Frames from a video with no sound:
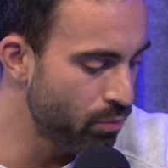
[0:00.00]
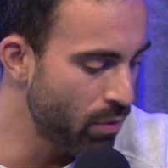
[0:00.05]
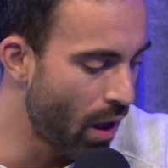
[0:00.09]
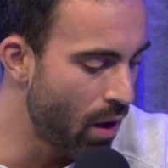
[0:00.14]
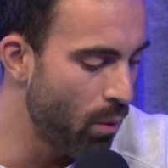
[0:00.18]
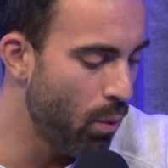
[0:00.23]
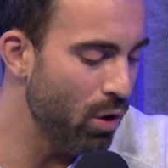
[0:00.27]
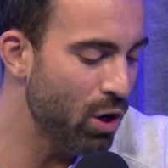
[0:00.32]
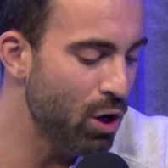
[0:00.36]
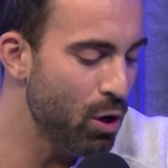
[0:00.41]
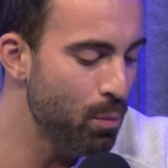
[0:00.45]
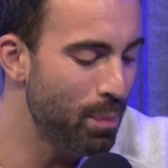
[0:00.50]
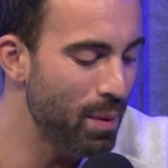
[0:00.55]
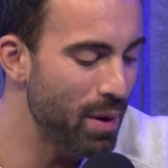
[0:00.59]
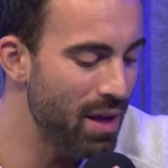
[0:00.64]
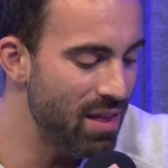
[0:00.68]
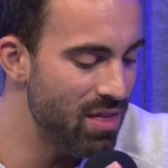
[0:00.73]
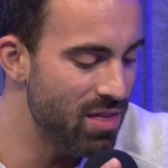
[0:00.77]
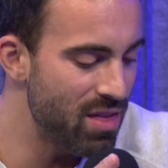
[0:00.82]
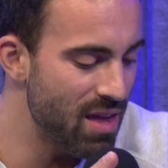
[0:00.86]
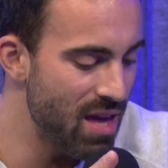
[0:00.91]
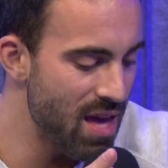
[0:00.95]
What could be
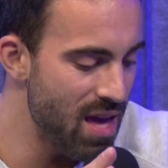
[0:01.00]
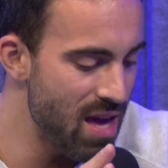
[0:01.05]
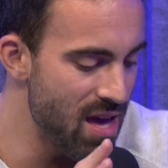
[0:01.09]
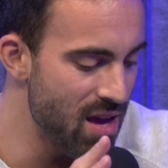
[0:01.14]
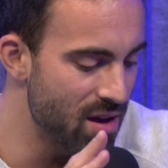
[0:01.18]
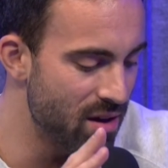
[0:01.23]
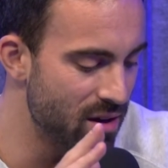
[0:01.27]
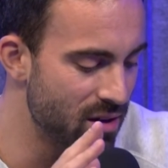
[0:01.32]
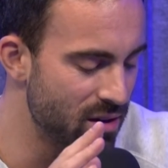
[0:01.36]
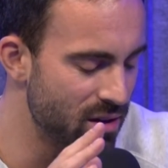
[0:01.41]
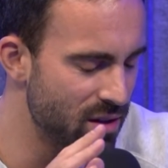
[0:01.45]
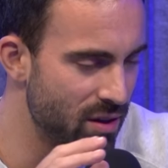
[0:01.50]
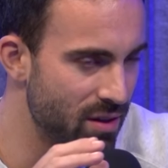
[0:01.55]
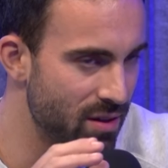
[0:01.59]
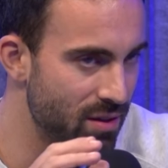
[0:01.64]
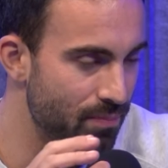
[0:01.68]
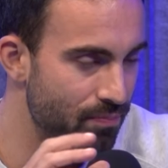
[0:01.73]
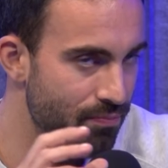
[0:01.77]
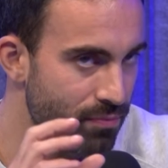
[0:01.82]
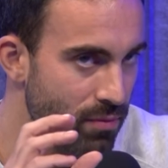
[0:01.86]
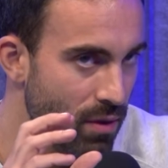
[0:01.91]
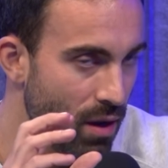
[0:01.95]
the
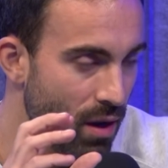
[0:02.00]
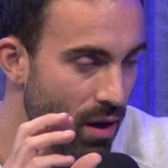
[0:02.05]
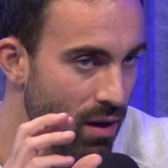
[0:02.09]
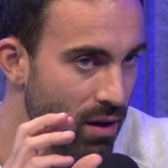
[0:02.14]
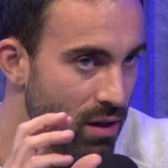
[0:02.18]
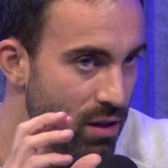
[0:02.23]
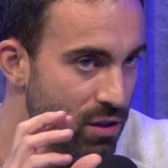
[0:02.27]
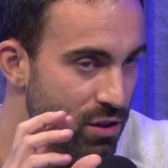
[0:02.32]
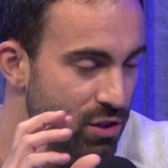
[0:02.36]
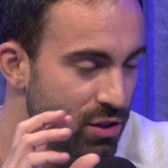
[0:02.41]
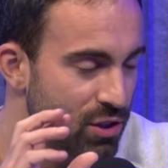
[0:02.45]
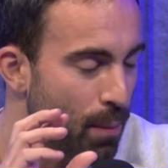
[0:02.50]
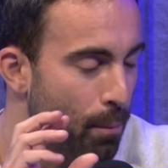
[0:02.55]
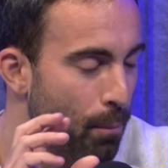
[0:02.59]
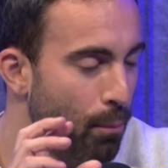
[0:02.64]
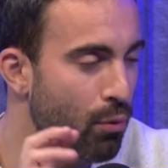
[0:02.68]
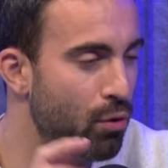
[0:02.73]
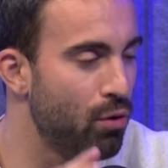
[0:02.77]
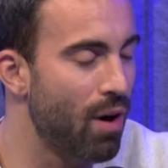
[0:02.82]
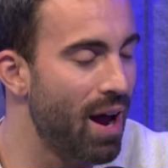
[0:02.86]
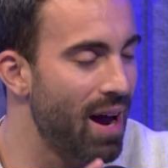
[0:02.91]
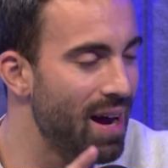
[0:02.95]

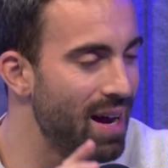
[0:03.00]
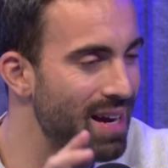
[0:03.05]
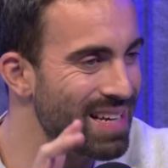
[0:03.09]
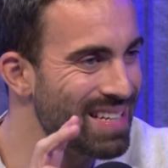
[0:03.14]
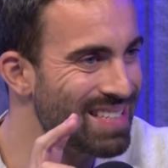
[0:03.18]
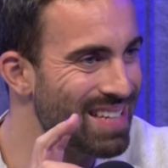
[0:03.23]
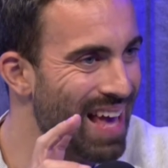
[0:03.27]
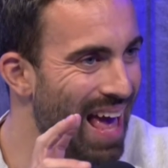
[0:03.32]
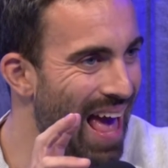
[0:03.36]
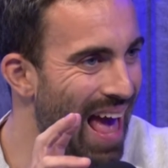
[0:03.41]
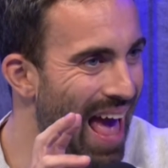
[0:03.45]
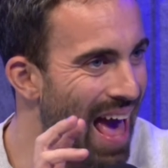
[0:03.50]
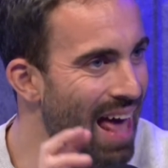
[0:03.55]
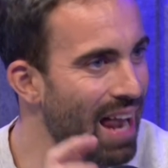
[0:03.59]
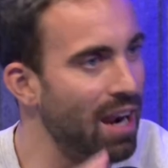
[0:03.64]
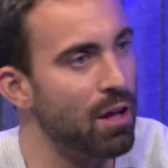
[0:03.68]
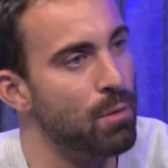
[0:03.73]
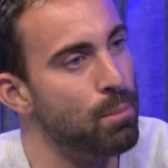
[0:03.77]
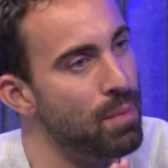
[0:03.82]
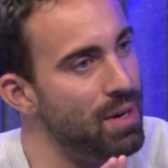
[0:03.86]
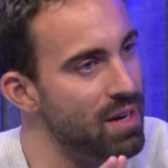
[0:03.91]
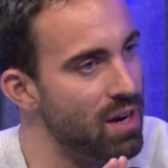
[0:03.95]
surprise
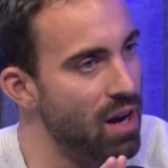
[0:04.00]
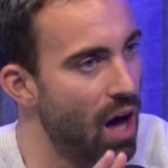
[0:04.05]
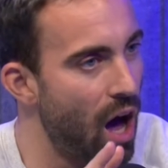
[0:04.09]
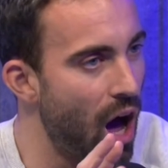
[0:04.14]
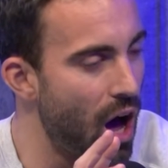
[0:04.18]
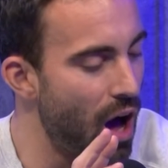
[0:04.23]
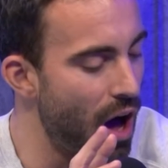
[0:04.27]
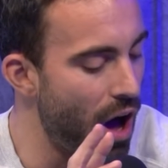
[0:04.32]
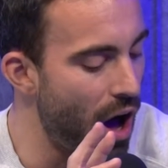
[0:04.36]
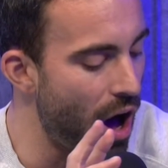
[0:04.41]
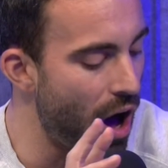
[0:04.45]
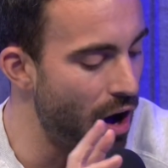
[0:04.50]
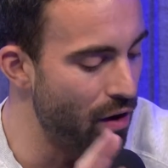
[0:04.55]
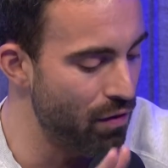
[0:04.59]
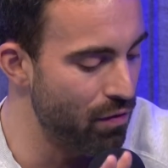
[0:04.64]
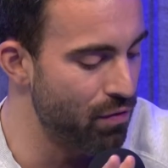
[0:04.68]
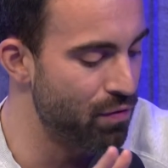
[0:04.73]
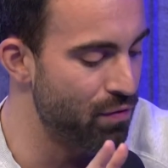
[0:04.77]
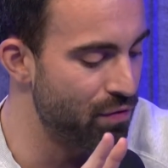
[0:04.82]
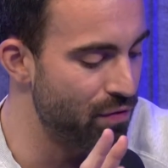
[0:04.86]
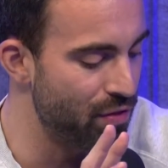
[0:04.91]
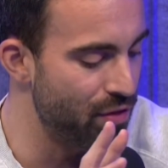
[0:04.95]
element
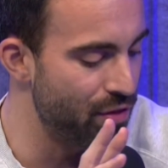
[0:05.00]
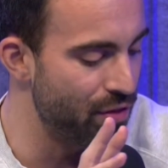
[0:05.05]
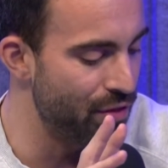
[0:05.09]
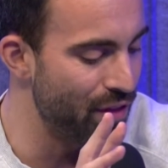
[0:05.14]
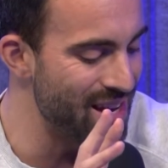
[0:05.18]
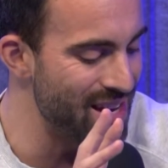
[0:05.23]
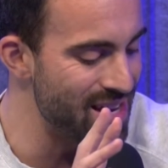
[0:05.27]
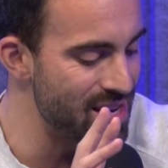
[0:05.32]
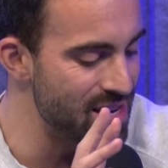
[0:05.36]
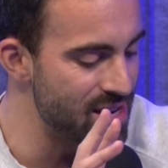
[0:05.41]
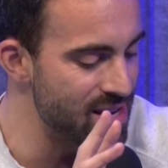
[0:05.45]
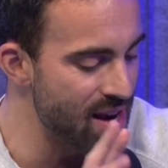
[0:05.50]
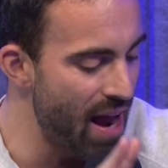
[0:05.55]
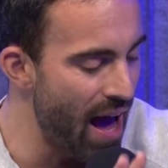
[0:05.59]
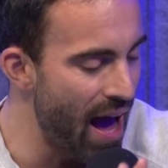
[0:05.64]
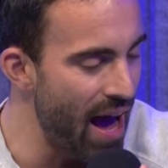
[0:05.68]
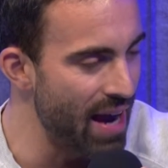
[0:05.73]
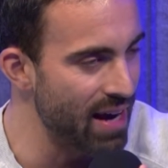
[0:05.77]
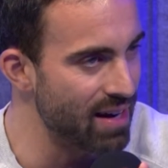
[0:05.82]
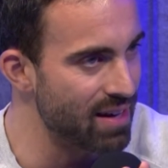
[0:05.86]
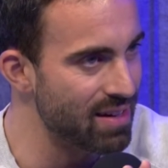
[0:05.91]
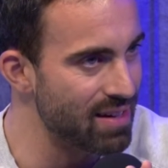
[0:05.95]
of the
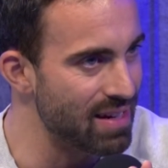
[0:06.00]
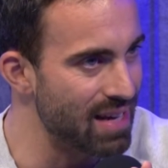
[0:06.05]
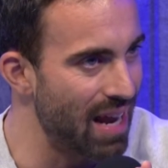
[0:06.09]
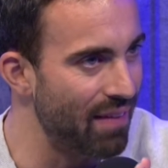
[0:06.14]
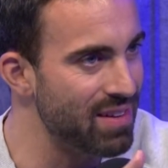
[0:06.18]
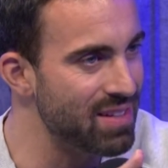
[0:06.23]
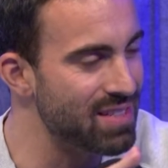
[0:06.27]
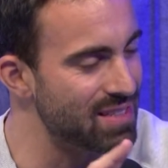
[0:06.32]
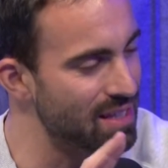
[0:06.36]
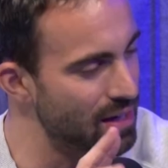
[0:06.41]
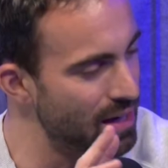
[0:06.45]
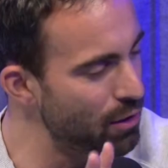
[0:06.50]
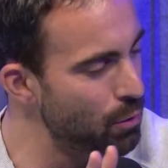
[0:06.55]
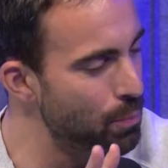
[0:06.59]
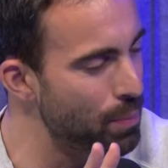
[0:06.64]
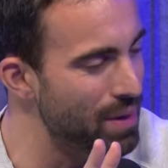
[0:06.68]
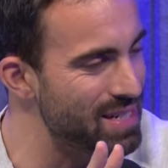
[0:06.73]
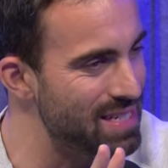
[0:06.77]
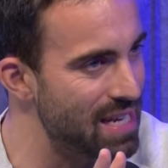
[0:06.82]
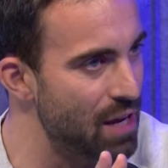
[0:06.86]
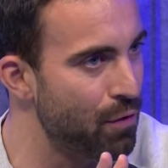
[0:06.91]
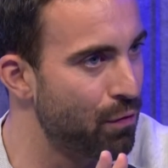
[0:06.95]
night? Now, this is a little
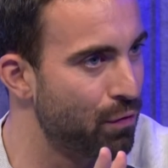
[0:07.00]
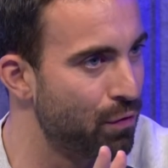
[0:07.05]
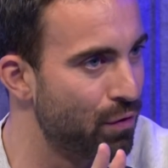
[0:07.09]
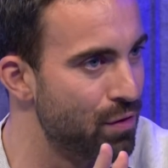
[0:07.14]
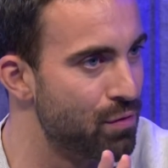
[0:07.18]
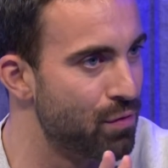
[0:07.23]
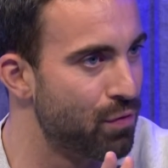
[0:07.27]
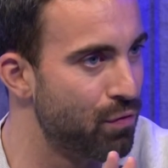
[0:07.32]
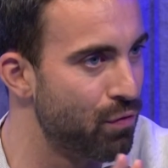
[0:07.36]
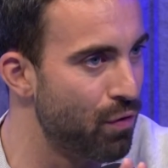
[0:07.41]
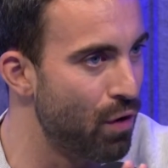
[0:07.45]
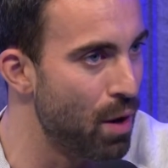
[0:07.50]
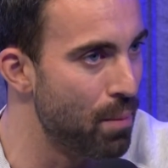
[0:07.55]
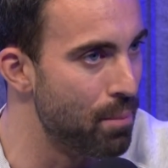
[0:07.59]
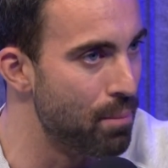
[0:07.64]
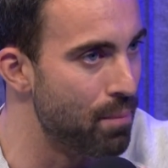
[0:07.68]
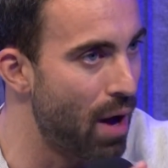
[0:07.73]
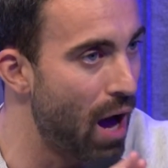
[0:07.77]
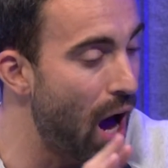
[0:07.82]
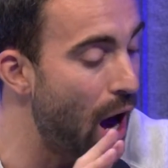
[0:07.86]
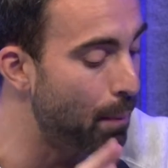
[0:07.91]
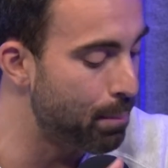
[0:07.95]
bit different from
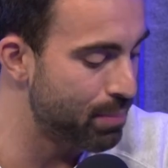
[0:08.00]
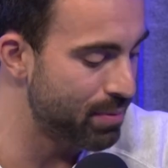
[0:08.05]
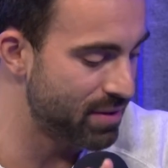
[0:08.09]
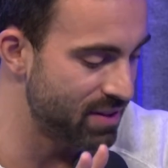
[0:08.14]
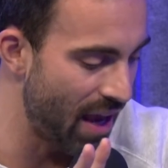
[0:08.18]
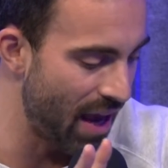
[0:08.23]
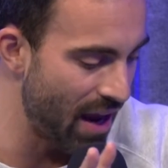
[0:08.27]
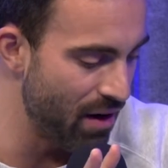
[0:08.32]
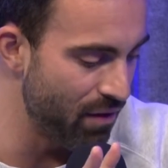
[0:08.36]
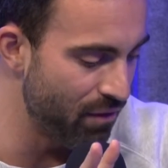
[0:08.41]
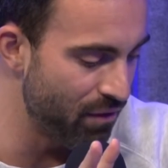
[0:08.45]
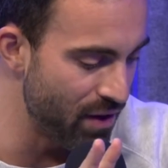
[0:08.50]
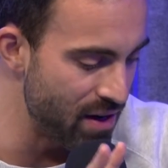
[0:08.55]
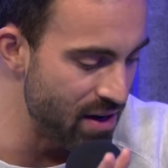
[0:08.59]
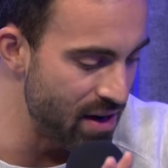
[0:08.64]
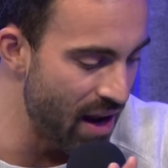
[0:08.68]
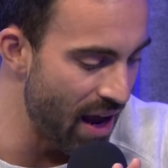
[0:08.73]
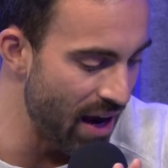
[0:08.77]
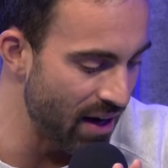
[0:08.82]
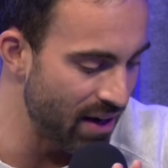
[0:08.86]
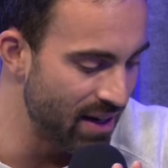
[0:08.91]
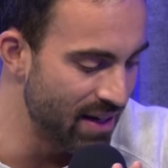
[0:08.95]
upset of the
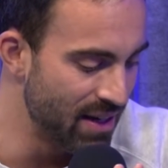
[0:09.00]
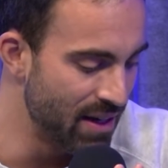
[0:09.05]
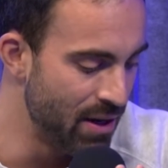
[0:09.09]
night.